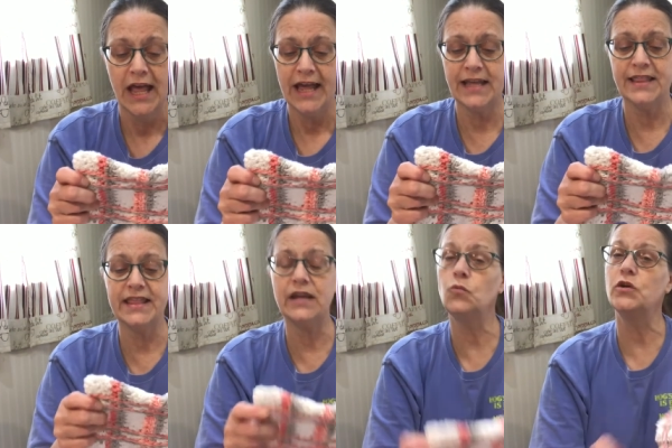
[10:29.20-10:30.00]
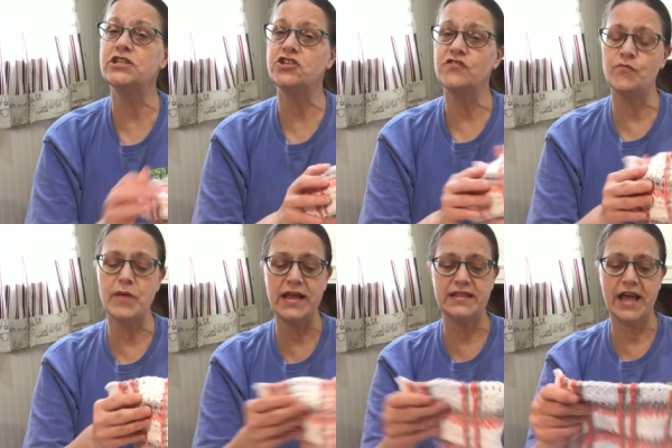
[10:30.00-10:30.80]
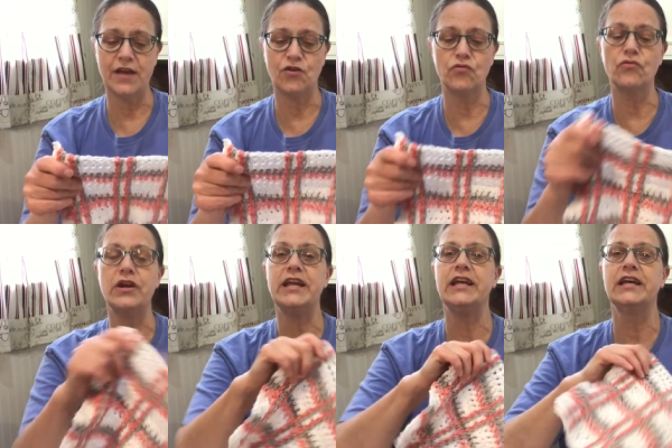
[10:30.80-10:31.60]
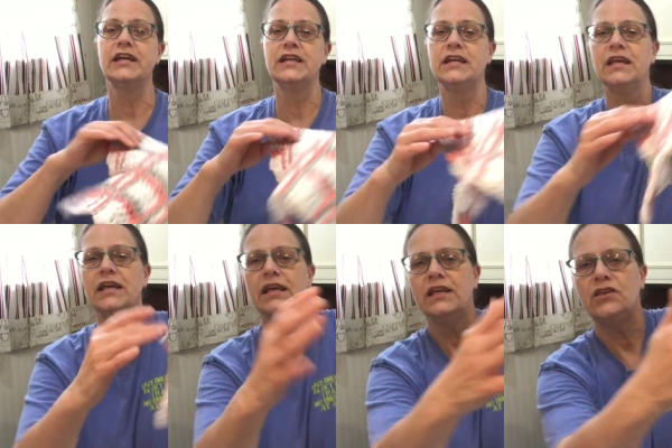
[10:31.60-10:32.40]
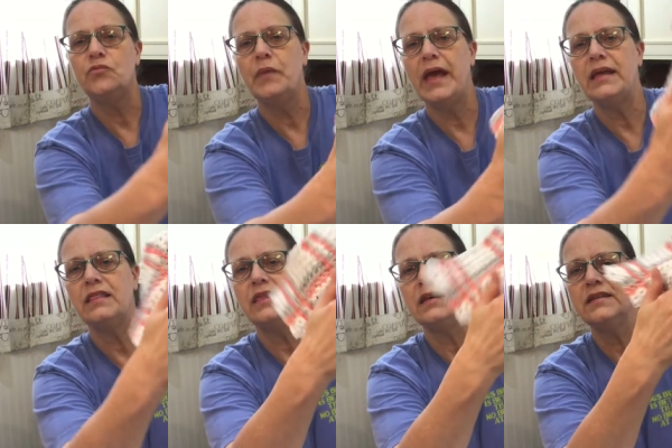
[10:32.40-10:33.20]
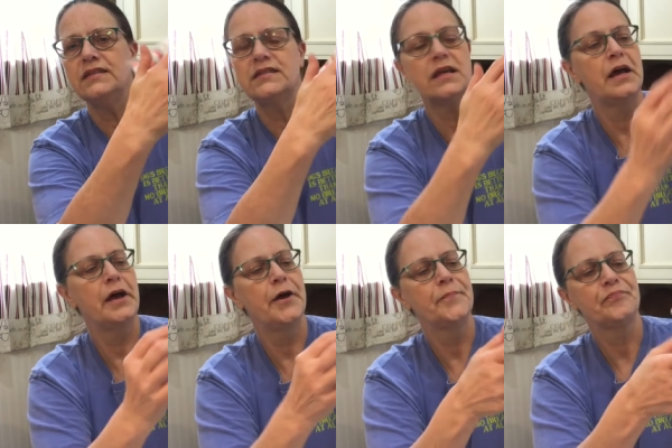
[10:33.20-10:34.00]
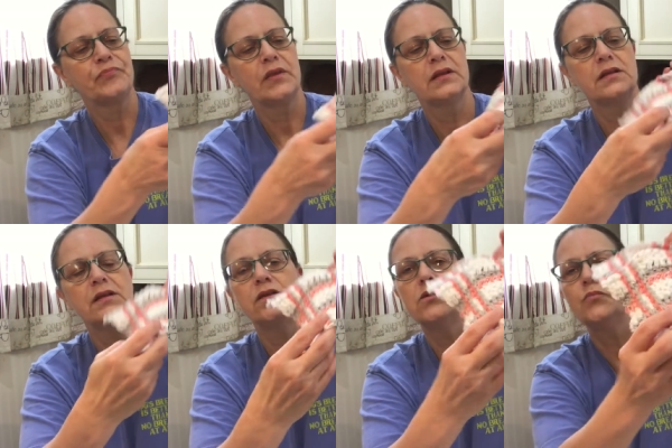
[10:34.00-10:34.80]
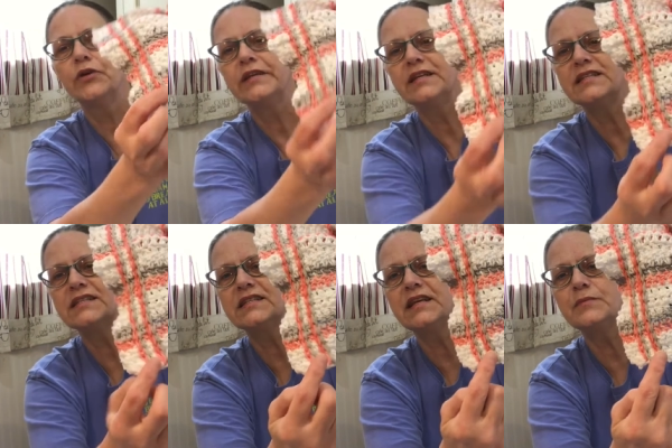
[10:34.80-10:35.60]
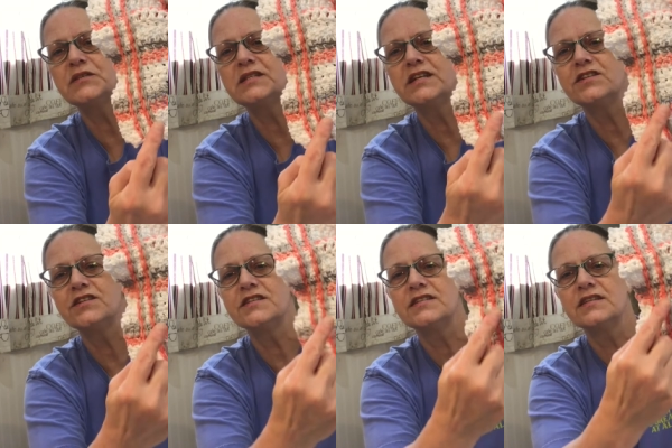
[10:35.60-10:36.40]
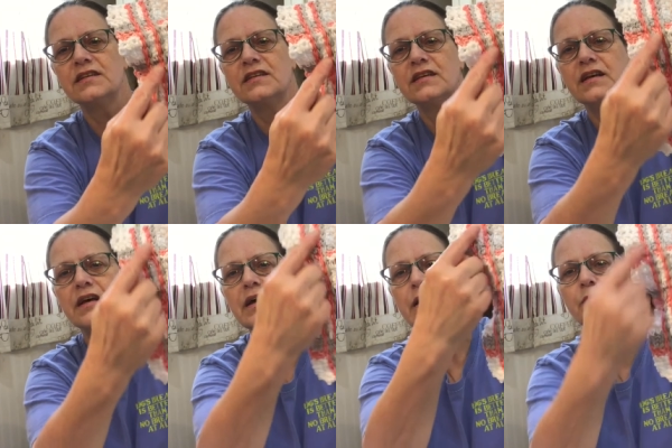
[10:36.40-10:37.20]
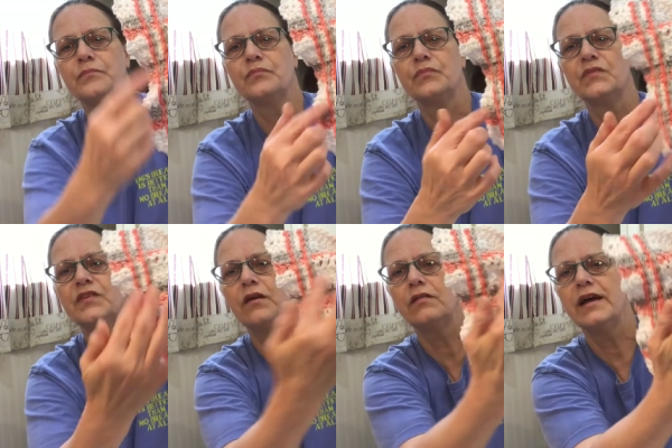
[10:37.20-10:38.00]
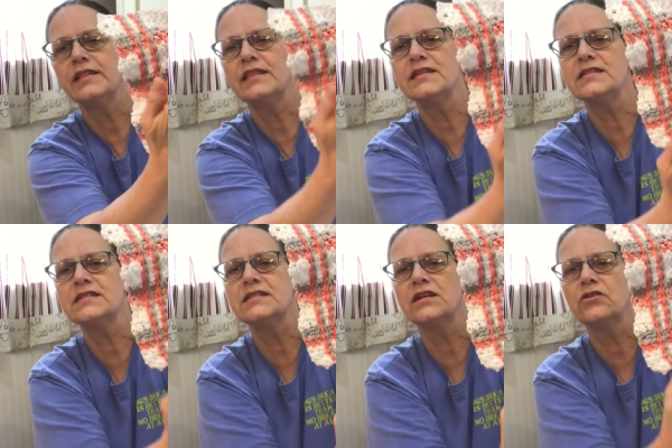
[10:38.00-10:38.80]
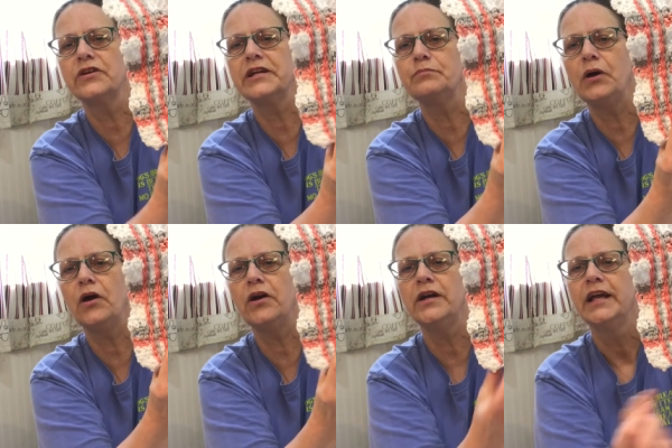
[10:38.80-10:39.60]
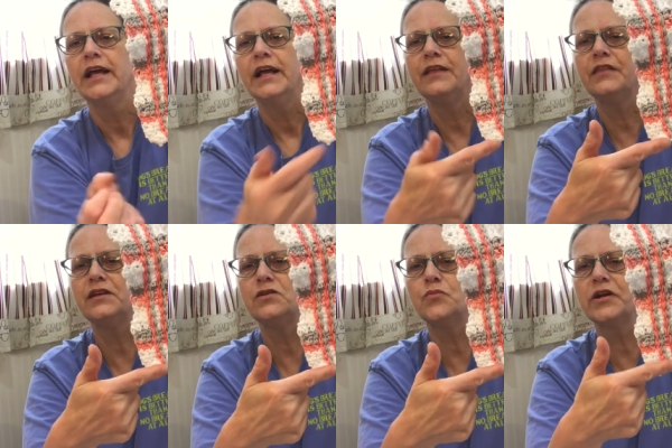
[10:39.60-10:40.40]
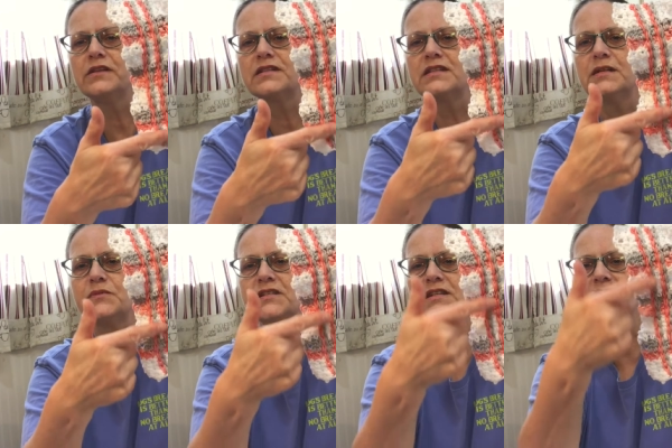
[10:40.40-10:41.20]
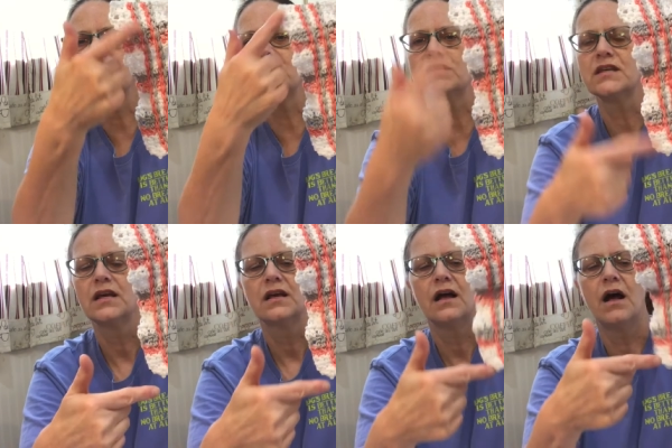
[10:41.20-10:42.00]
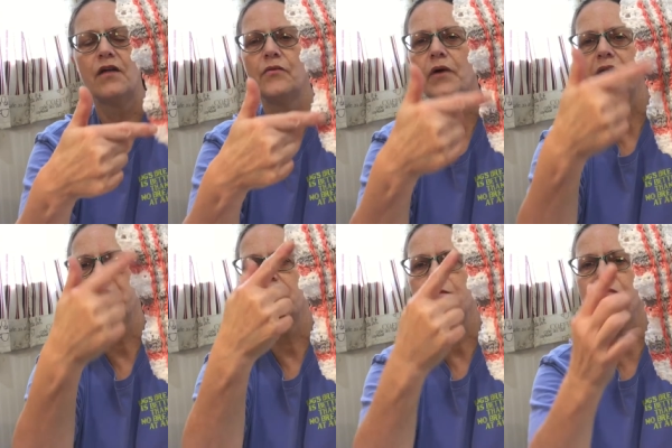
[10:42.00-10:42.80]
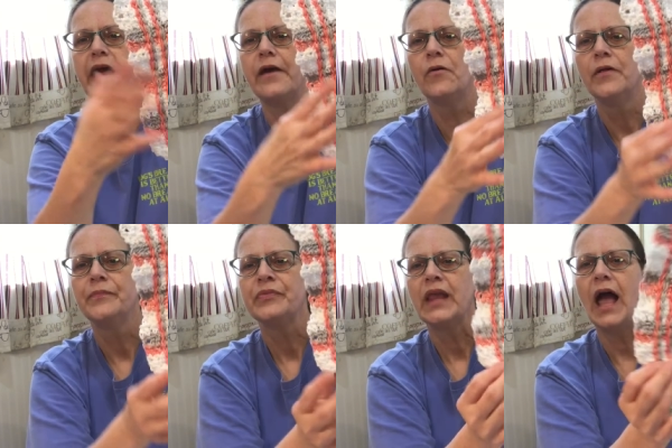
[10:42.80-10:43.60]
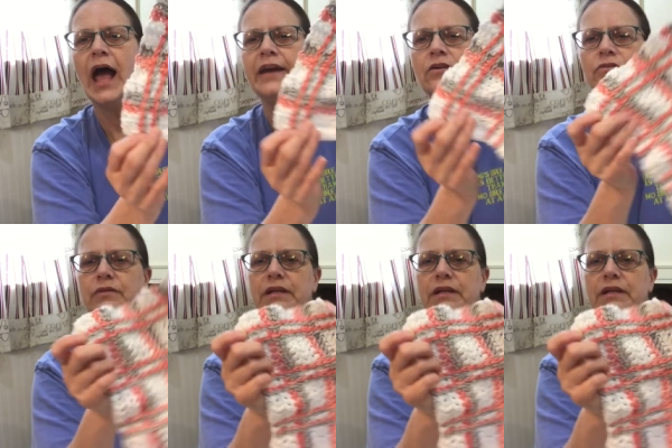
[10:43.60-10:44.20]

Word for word: And then once you've made that grid, you make these, uh, you bring these slip stitches, uh, so like this is the grid part, and then you bring the slip stitches all the way up. Now, I don't,